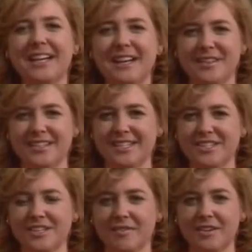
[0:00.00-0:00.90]
another
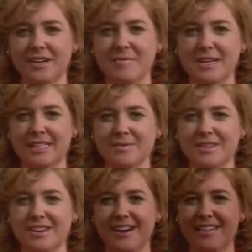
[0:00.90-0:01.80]
edition of 30 Minutes with
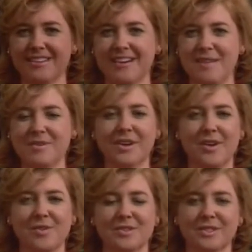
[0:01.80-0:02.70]
the Author. I'm your
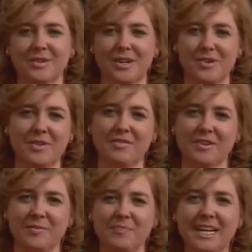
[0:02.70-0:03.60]
host, Lori
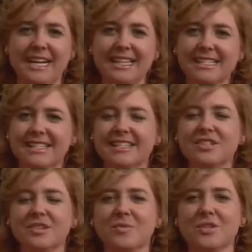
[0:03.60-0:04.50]
Crever. In this
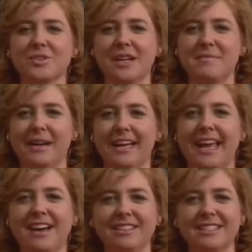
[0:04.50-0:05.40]
edition, we're joined by
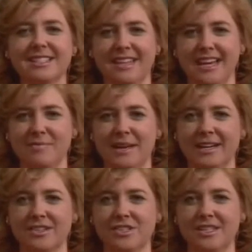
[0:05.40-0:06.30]
Ellen
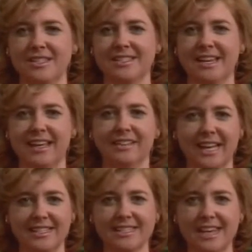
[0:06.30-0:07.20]
Sandbeck. She's a
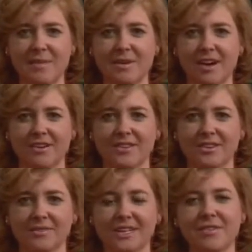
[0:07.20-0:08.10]
landscape
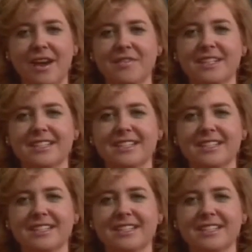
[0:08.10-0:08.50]
gardener and graphic